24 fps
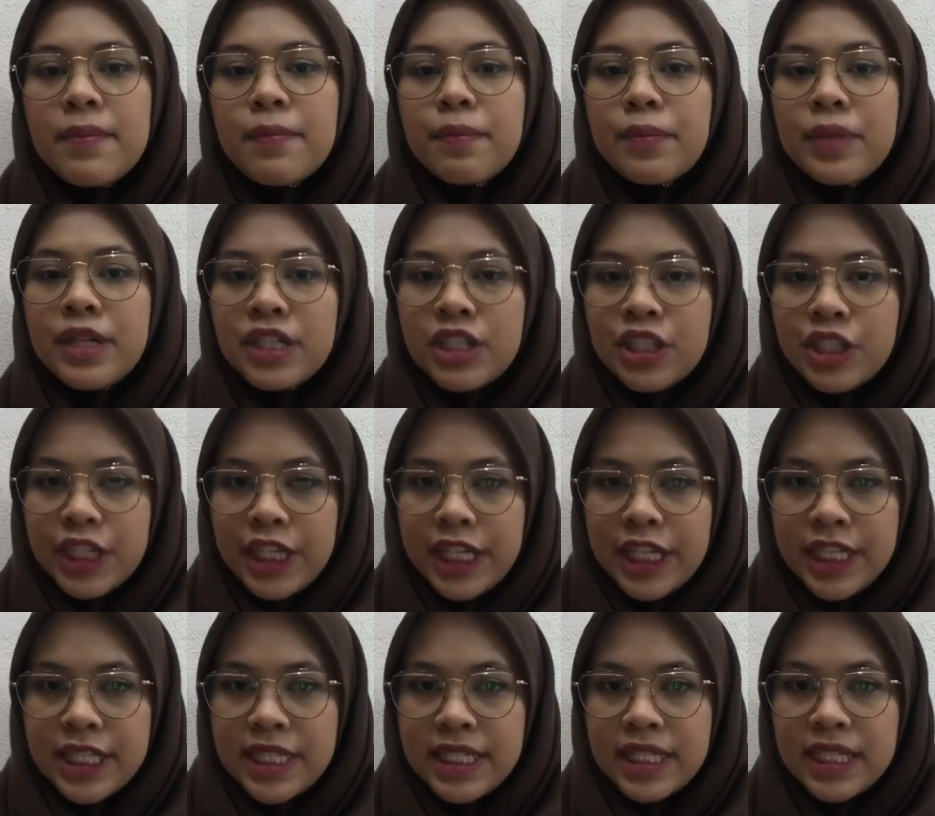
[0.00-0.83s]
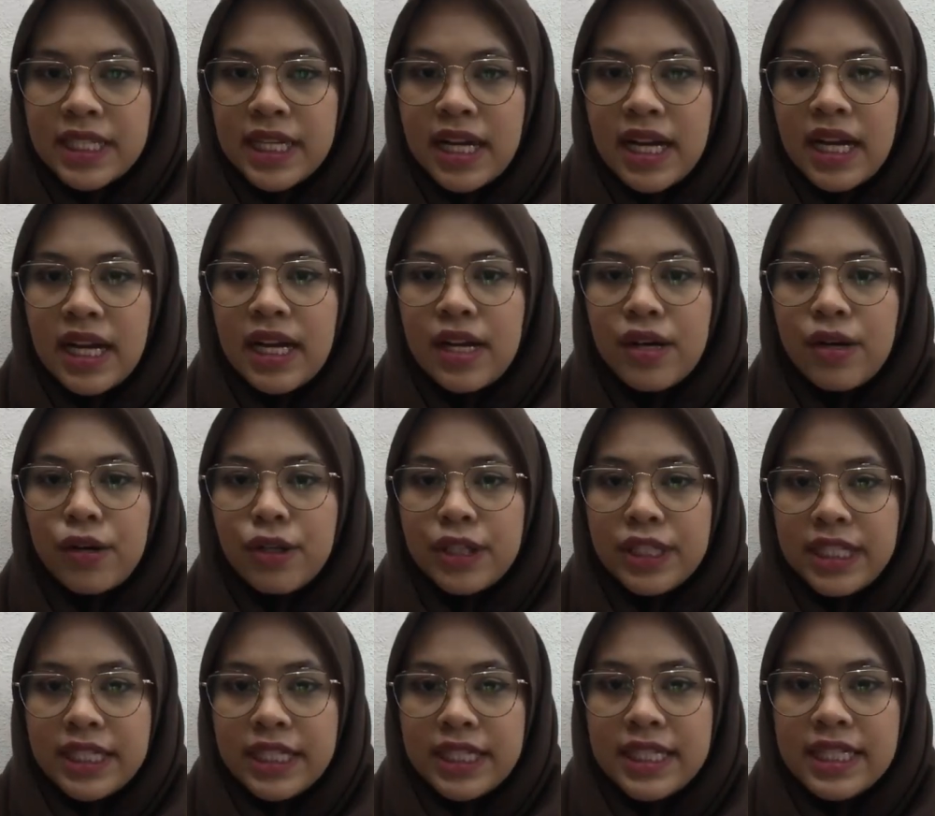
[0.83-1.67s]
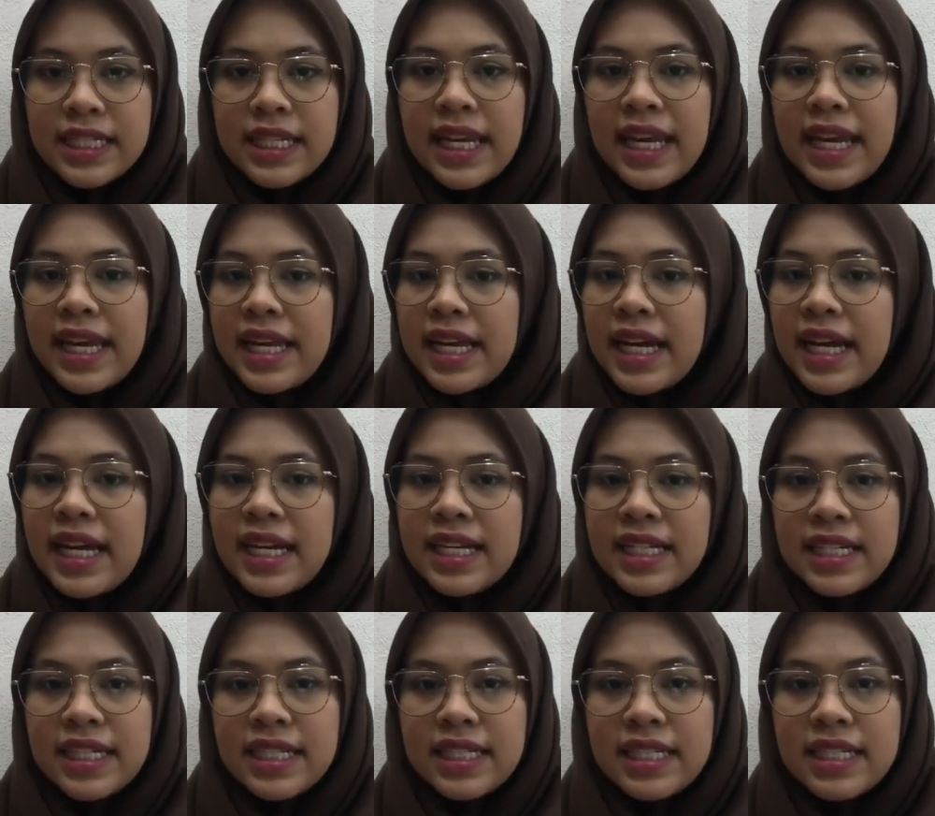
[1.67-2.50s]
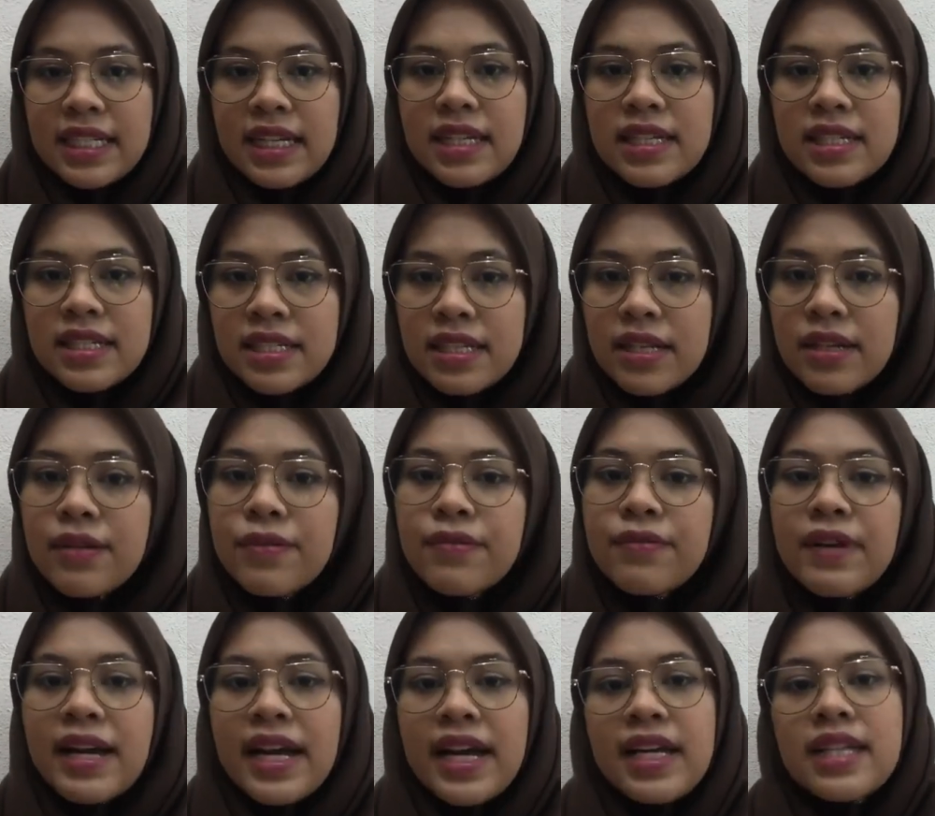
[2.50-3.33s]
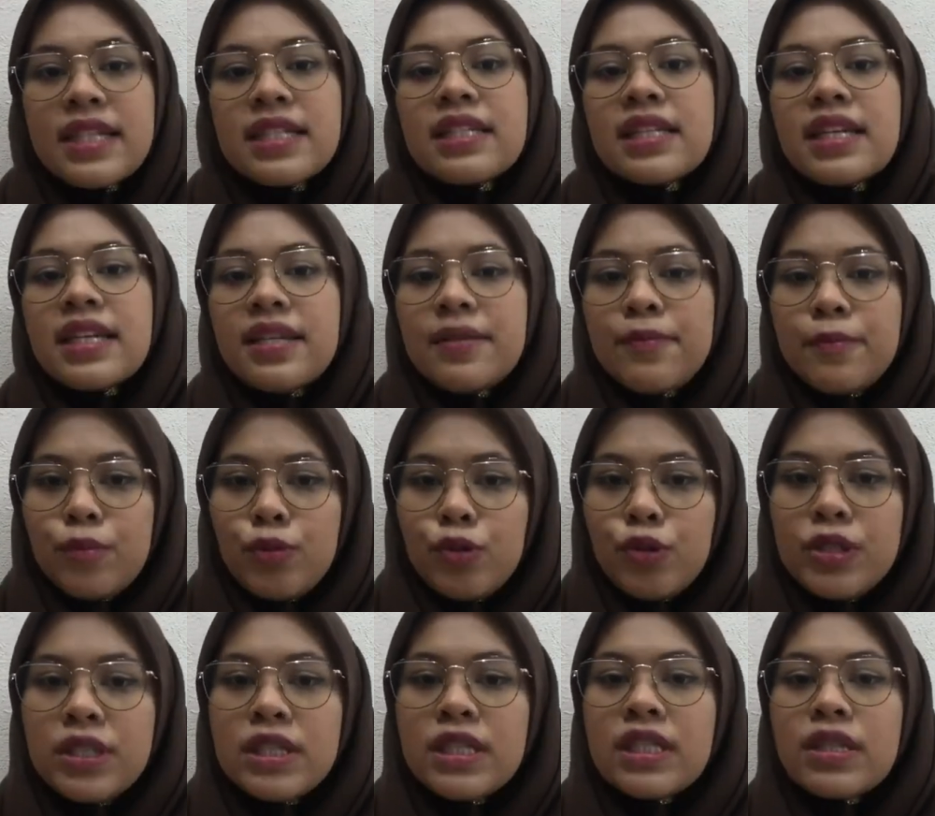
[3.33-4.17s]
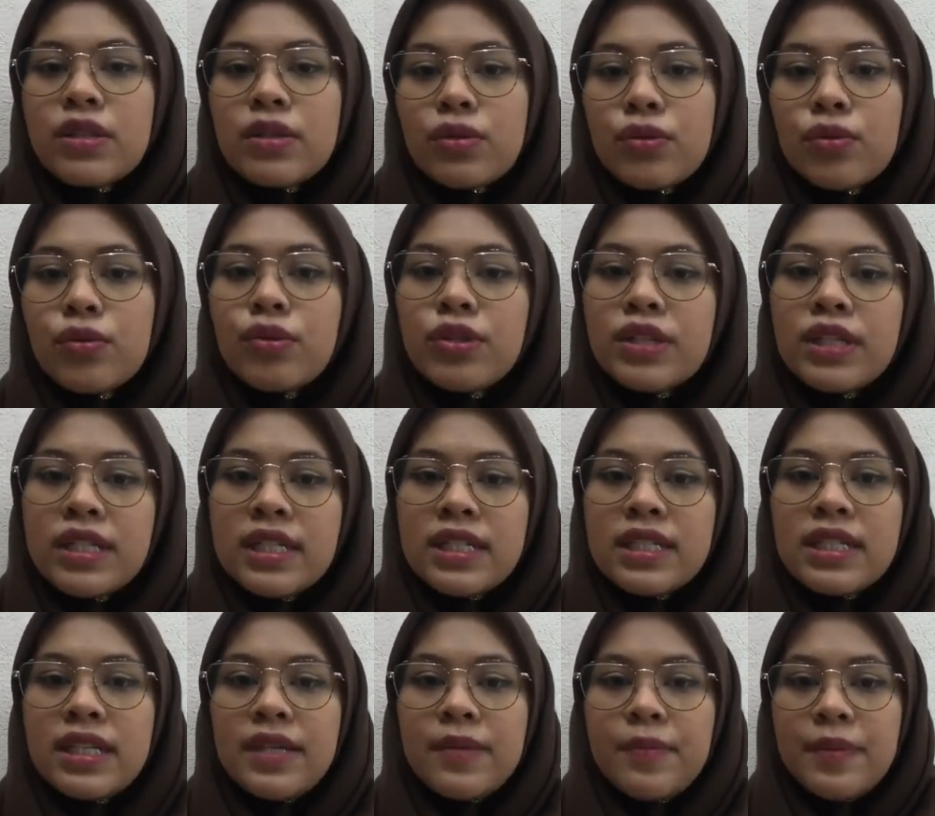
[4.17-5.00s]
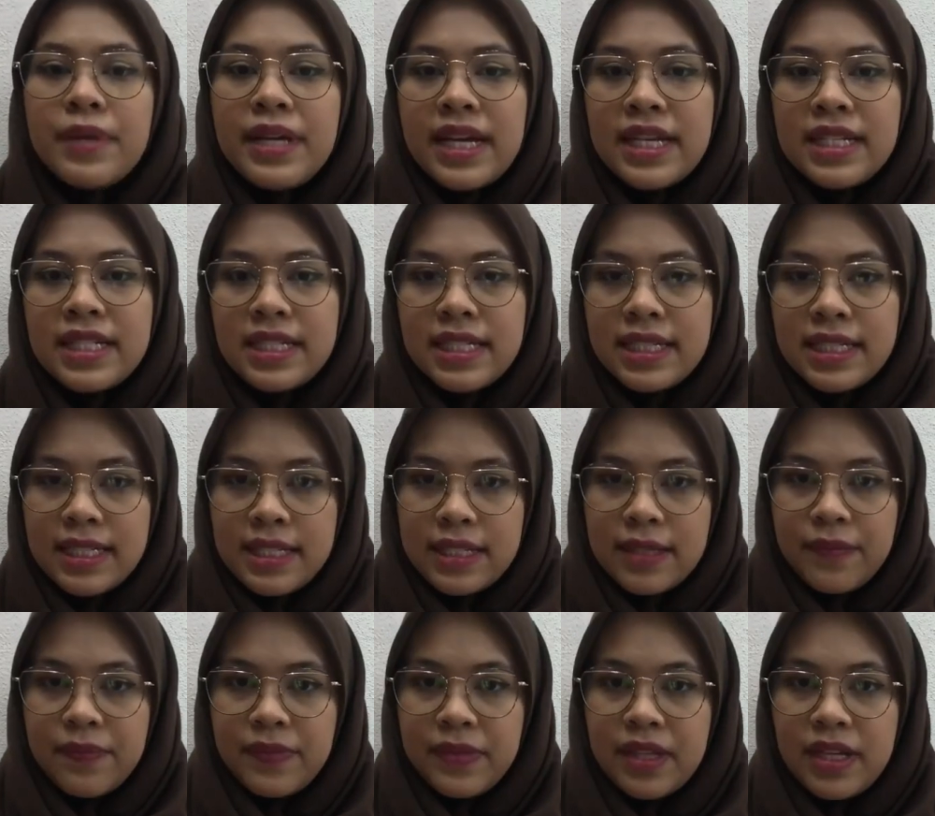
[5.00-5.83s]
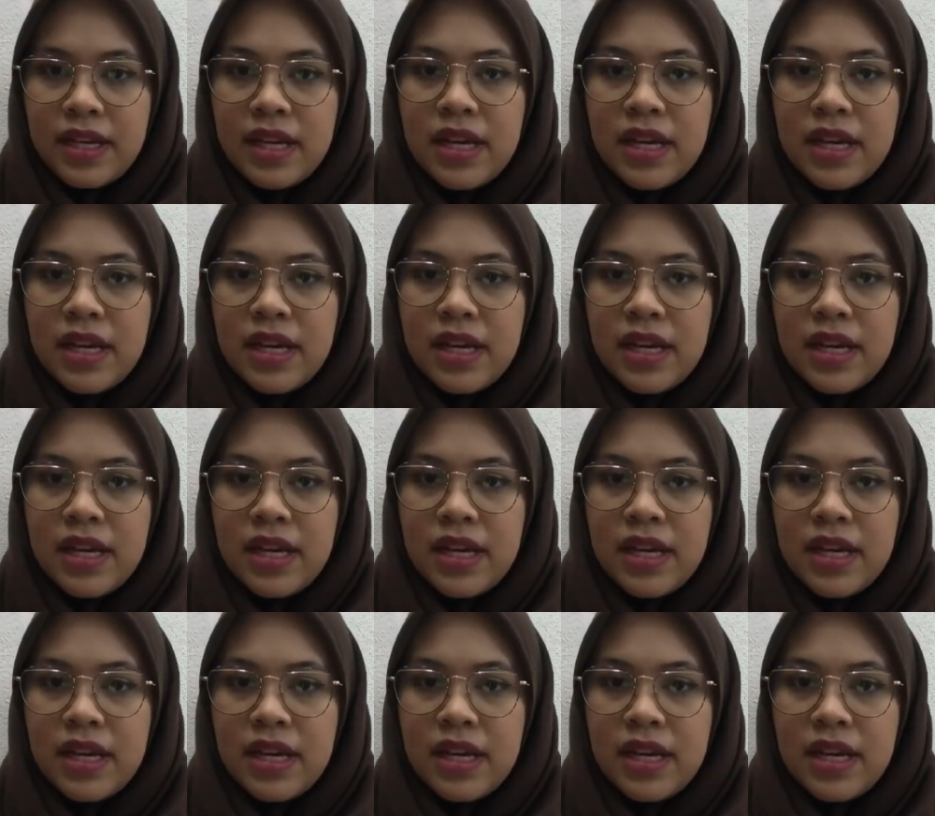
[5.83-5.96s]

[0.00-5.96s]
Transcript: purchase orders, and others serve as inputs to the TPS system.